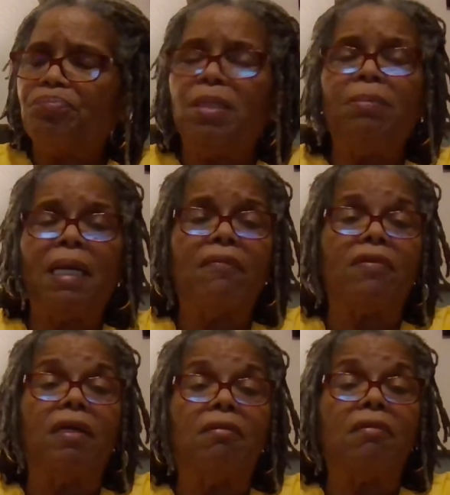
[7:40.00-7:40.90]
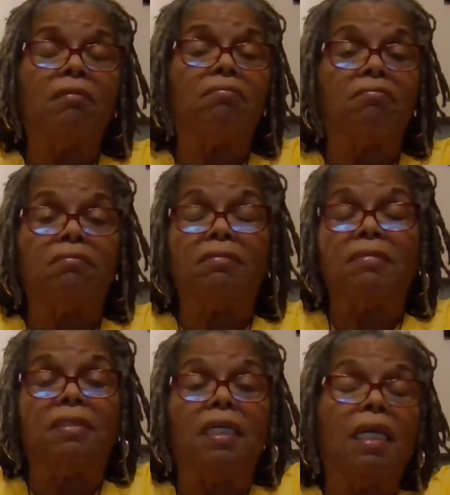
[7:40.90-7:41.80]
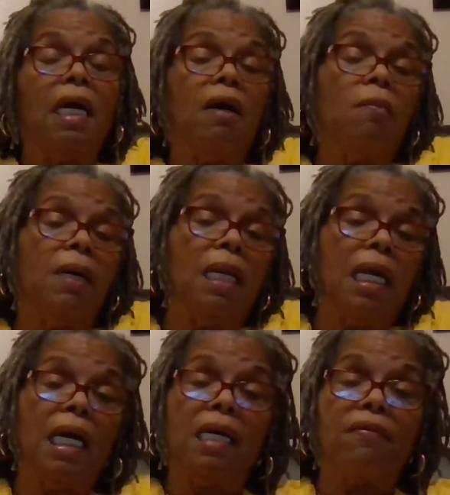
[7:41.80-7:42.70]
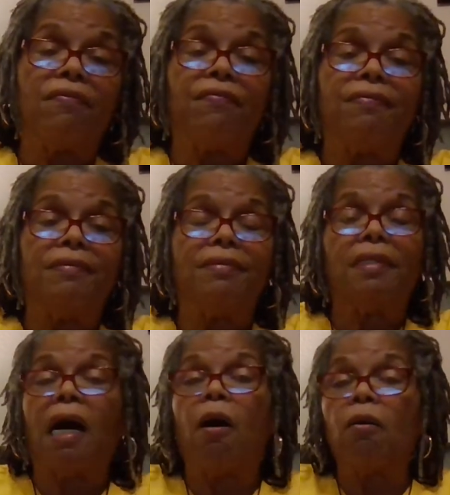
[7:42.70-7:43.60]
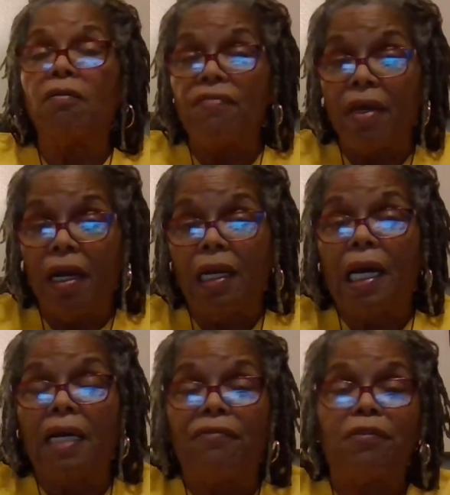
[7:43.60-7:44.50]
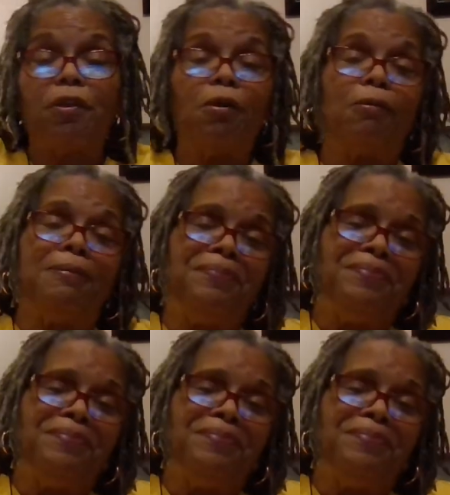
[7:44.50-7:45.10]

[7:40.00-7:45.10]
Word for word: people I've known nearly all my life, all of their life too.